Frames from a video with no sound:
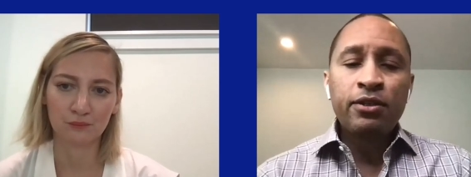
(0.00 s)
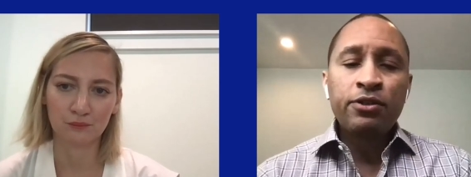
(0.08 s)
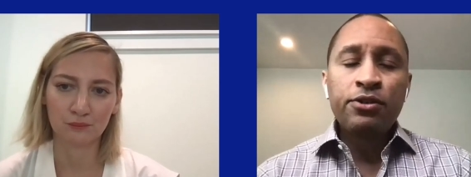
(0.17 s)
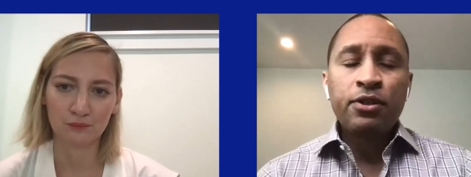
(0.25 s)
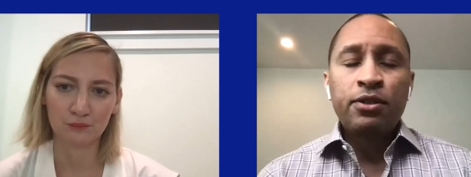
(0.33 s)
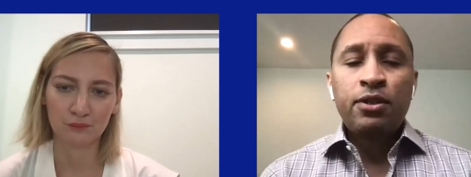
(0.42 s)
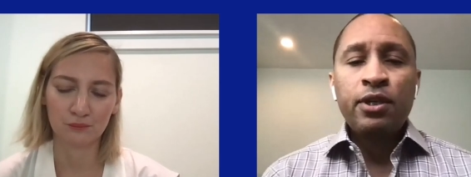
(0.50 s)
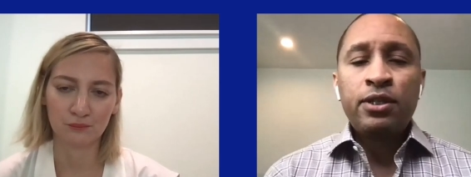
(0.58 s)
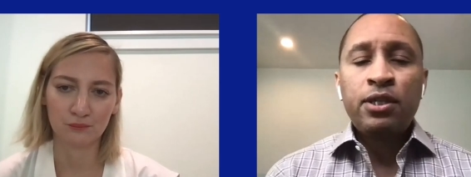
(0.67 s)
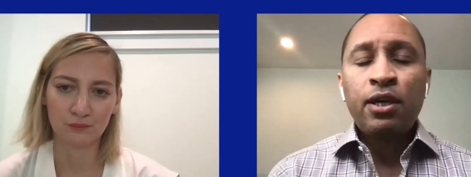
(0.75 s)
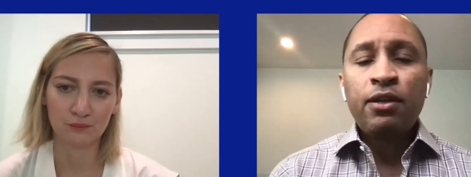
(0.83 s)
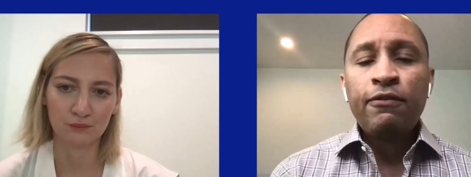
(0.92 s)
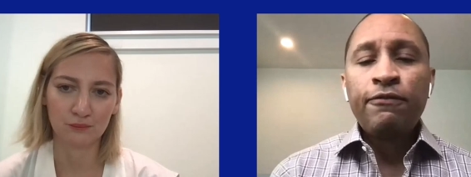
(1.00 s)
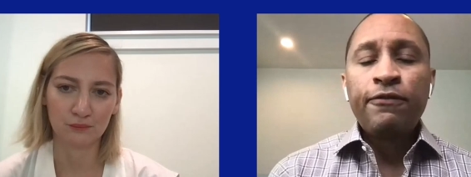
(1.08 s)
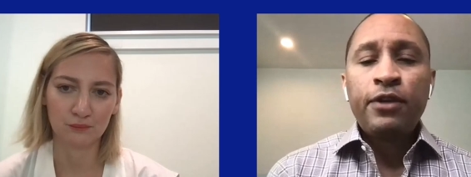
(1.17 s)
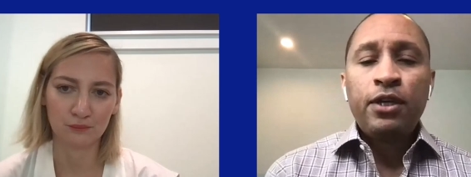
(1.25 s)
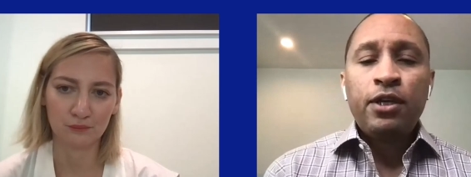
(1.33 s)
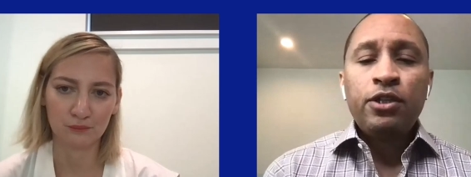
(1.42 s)
Speaker 1: think there's a ton
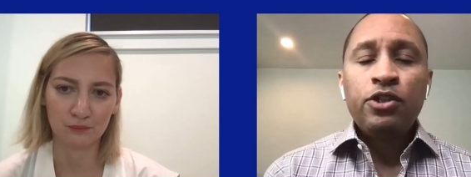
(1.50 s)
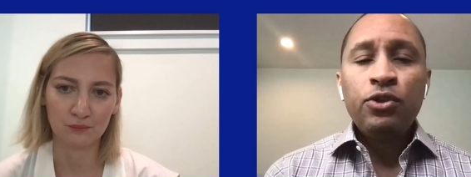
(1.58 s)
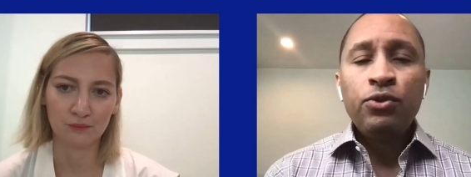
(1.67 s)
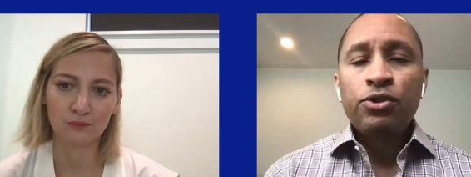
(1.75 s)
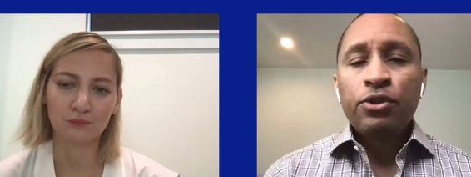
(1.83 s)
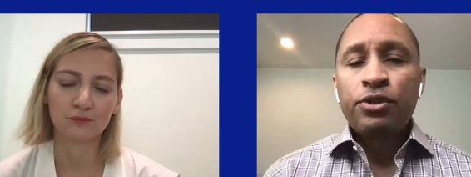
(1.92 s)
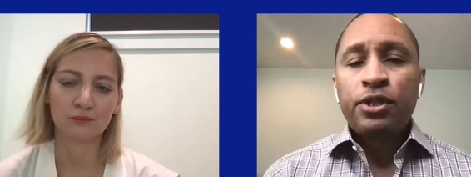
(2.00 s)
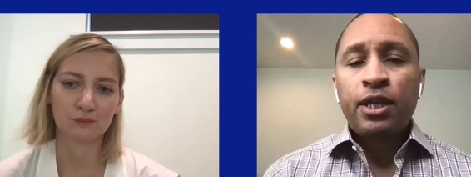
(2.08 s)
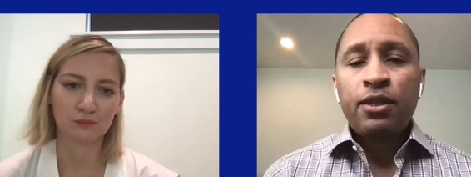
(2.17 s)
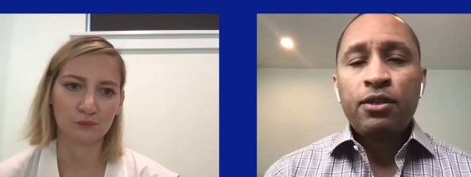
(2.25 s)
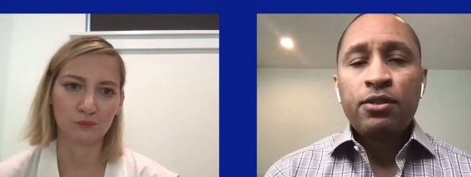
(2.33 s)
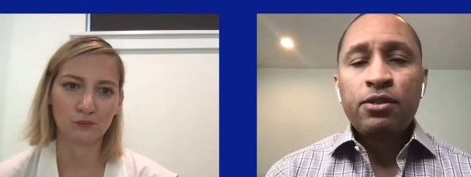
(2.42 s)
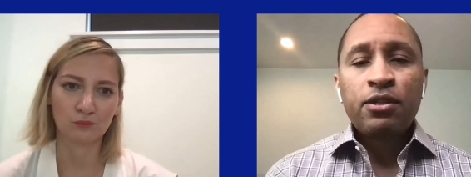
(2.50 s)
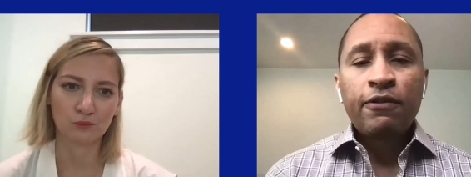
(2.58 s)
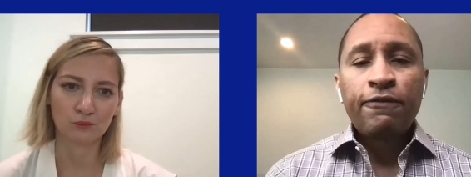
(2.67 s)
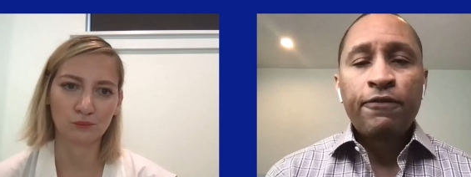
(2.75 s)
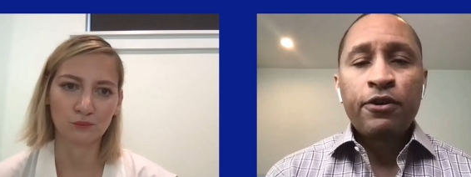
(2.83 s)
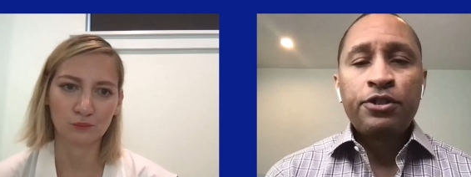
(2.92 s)
of users that this
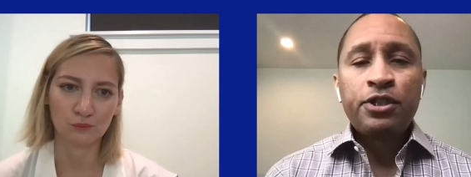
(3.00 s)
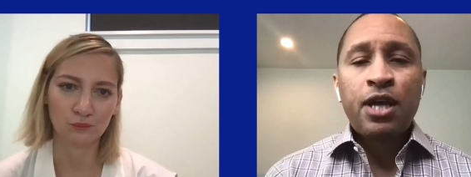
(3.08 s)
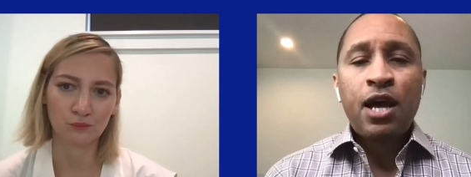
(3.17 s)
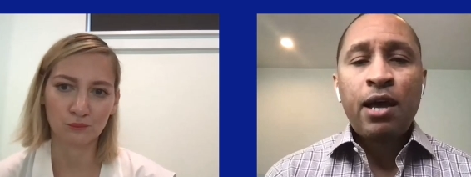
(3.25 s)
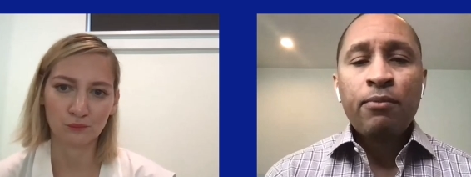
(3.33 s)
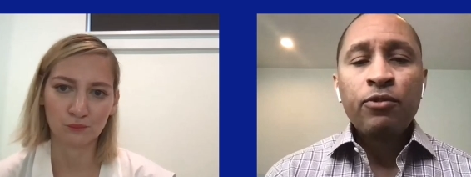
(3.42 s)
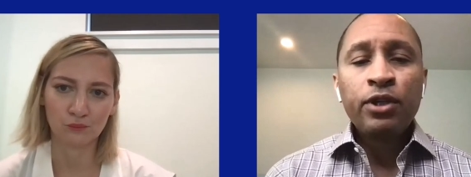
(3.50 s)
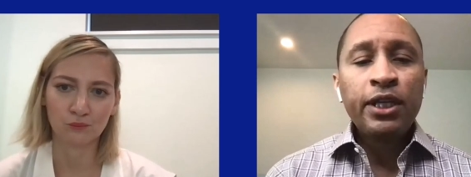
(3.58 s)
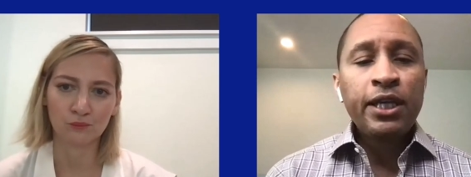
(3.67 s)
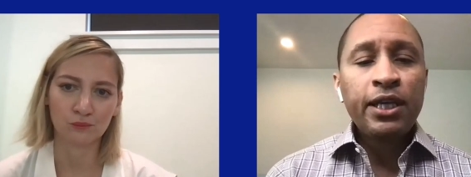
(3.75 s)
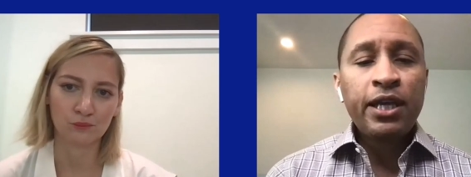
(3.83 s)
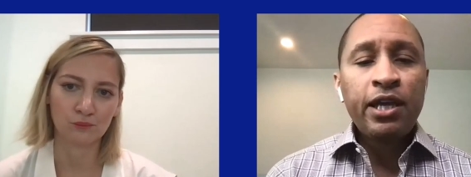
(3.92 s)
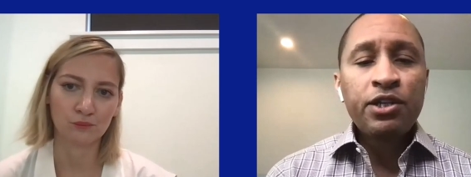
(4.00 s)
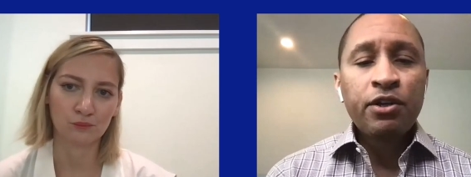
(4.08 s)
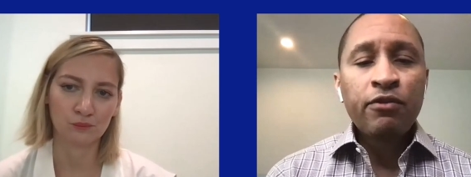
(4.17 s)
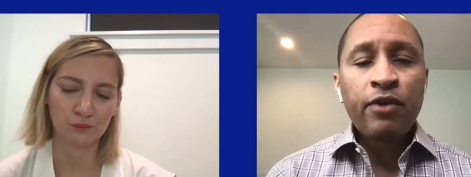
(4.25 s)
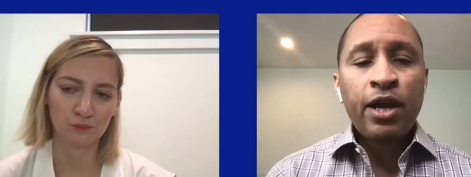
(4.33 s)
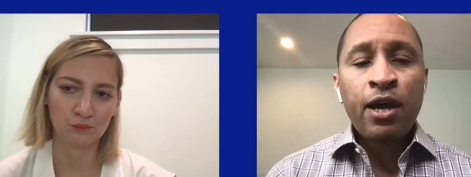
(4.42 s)
is their first time really
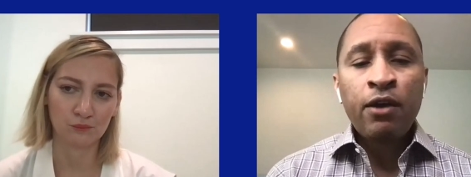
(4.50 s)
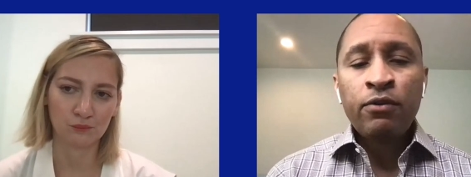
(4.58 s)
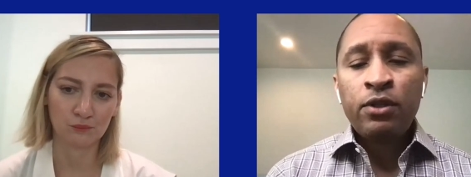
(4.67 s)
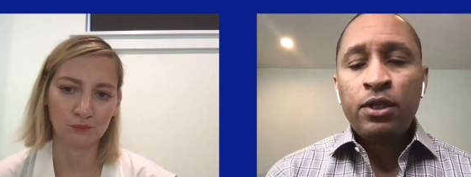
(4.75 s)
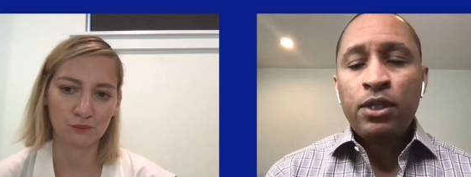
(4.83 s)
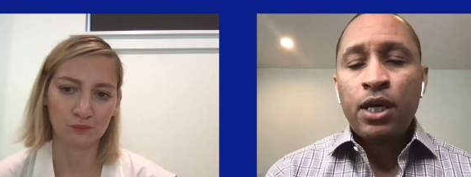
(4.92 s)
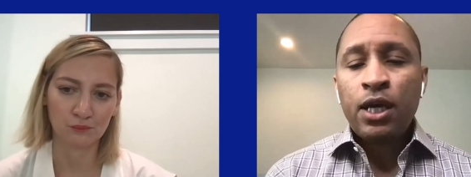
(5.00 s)
engaging around